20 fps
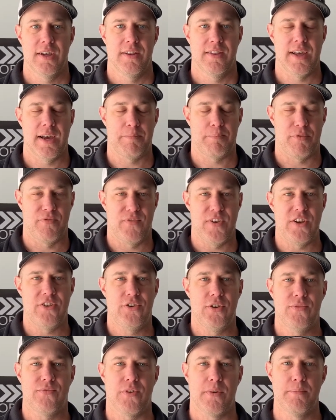that prevents
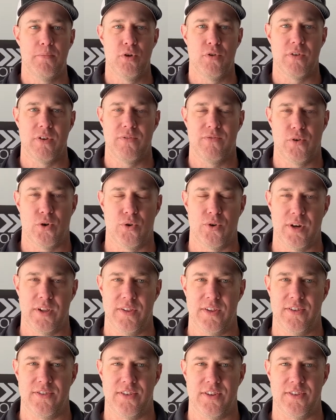you from moving forward in
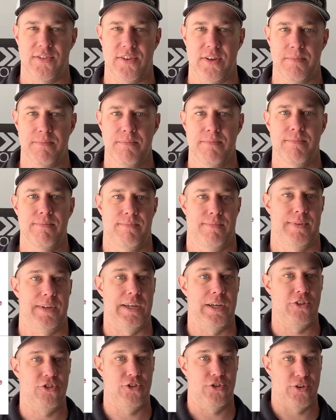this system
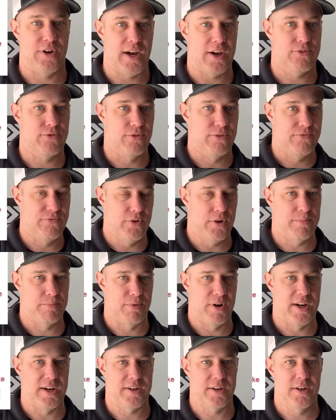is your actual foot
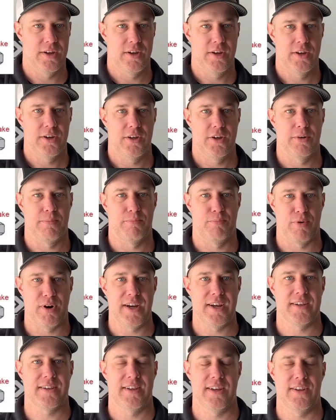brake, your
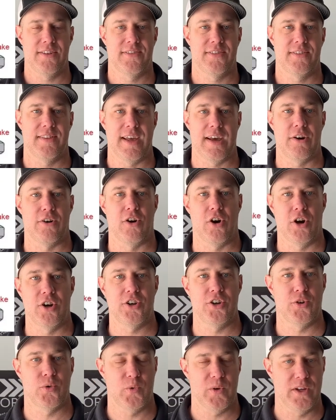brake discs that are on
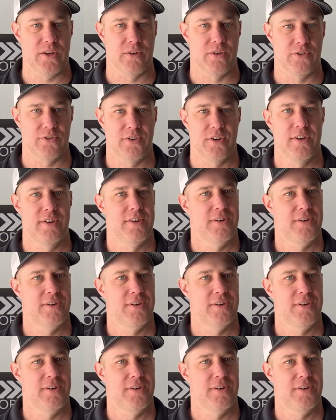your wheels.